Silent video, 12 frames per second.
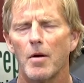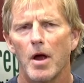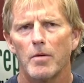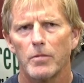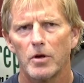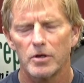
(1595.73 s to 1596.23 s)

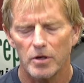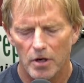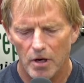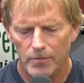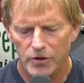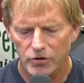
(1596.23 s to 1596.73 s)
I'm uh,
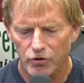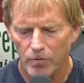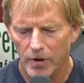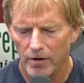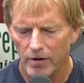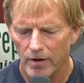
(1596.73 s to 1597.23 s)
I'm
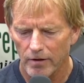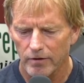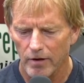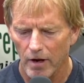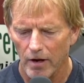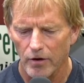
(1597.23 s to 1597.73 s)
assuming
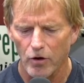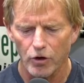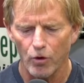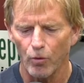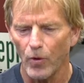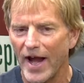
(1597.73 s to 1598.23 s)
that uh, I know
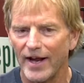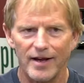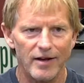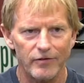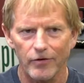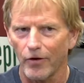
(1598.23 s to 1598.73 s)
your
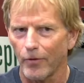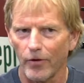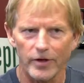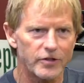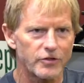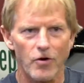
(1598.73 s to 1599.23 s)
rankings are
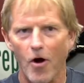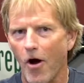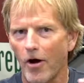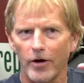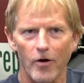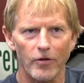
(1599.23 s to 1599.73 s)
really
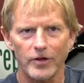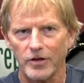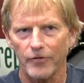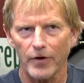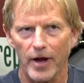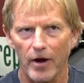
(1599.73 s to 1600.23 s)
strong in all these
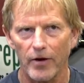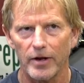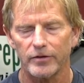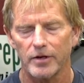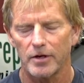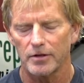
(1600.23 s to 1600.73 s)
different
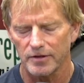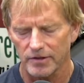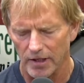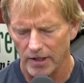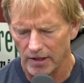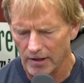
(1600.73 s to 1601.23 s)
areas at the
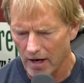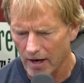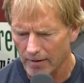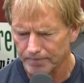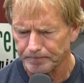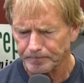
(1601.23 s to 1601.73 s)
city,
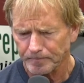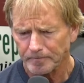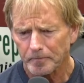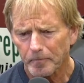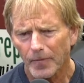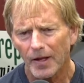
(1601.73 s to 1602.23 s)
um,
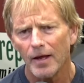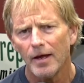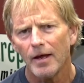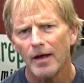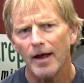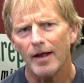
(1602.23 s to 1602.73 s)

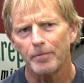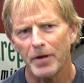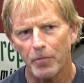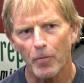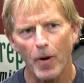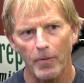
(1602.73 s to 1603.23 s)
and
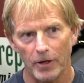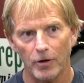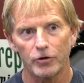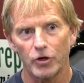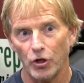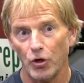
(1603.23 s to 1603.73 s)
people probably
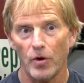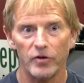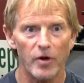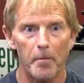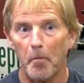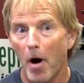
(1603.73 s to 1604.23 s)
look to you
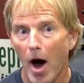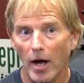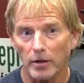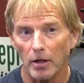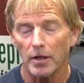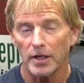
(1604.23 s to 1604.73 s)
as a
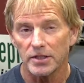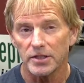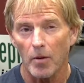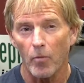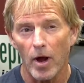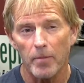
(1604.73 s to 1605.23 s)
model in
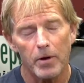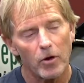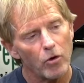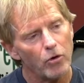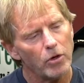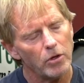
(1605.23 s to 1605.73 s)
some way. But
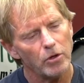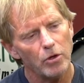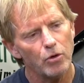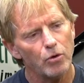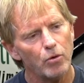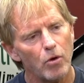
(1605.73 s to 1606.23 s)
who do
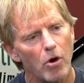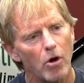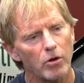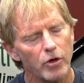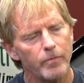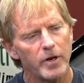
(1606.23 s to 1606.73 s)
you
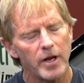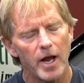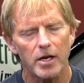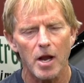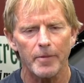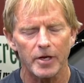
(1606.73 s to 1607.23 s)
all? You've been in
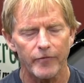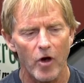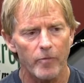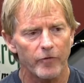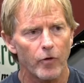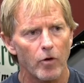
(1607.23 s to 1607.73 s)
economic
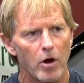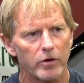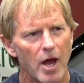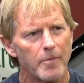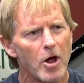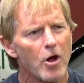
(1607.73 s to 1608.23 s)
development for a long
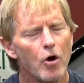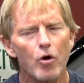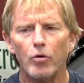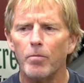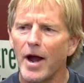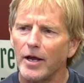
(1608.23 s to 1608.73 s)
time.
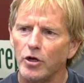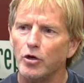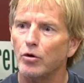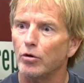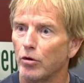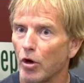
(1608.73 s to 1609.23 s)
Who might
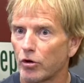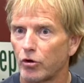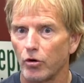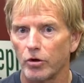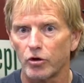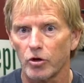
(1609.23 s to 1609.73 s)
you look
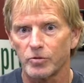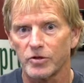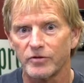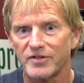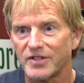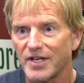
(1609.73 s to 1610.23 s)
to in terms
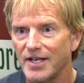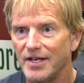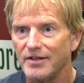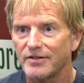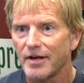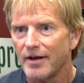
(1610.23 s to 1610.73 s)
of
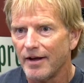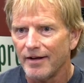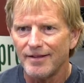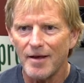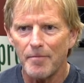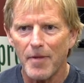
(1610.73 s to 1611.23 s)
cities
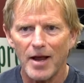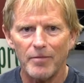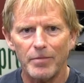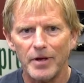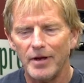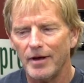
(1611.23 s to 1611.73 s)
that
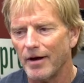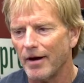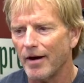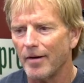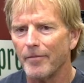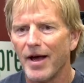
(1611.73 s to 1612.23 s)
might be
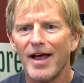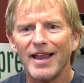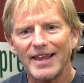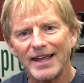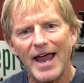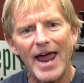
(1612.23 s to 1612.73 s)
um,
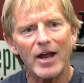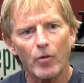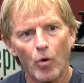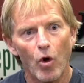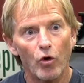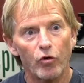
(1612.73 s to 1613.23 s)
like
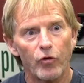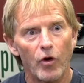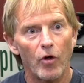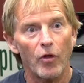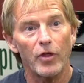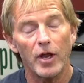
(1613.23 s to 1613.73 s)

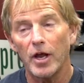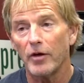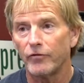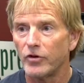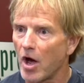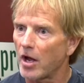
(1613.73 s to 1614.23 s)
Roseville that
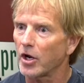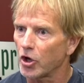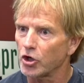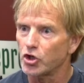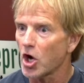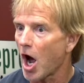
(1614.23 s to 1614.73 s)
have done a
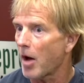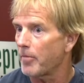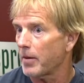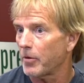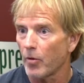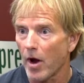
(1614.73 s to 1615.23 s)
good job,
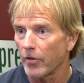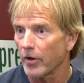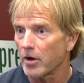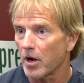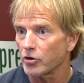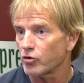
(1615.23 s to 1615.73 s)
maybe around
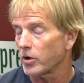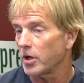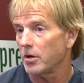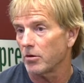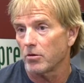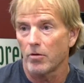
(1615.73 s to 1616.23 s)
the
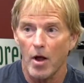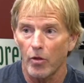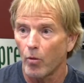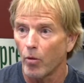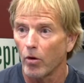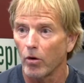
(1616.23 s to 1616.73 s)
country or around
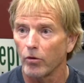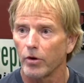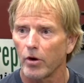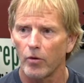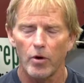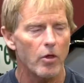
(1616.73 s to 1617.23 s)
the world?
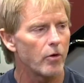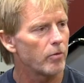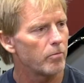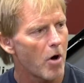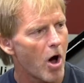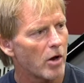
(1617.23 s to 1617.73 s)
Are there other
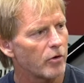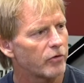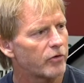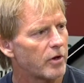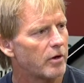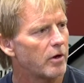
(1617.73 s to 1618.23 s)

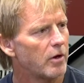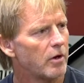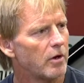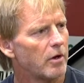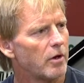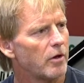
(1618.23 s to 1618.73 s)
models that
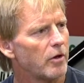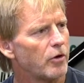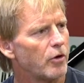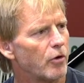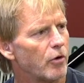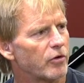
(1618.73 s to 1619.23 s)

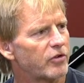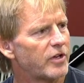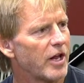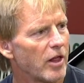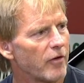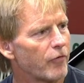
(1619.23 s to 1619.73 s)
you're
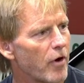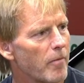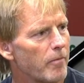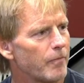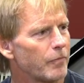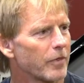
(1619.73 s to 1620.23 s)
stealing from?